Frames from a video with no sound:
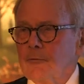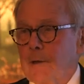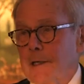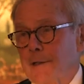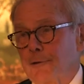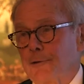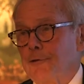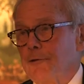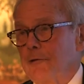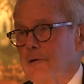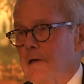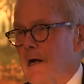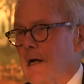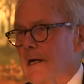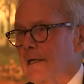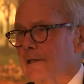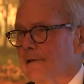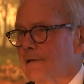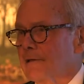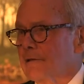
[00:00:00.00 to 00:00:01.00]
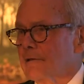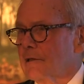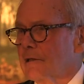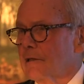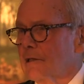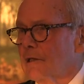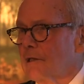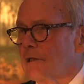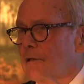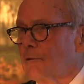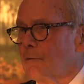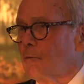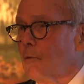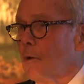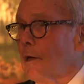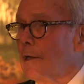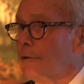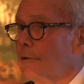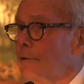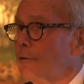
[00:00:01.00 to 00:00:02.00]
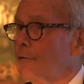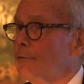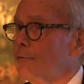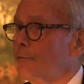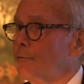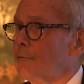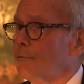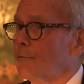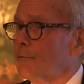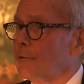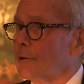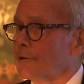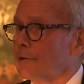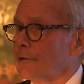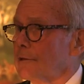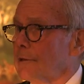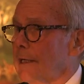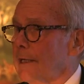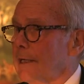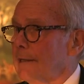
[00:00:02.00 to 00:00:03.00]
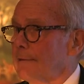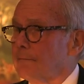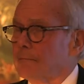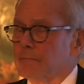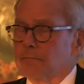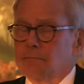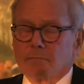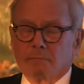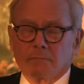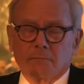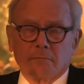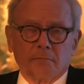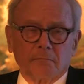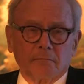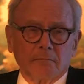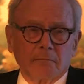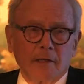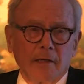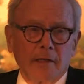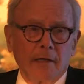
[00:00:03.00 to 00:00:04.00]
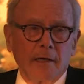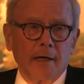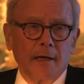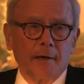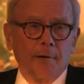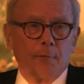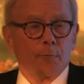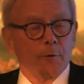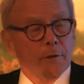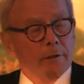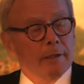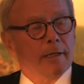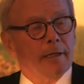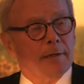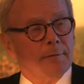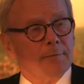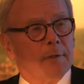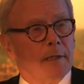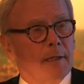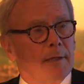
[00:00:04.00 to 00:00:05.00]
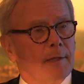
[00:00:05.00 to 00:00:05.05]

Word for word: We had two guides, uh, one who was a really a,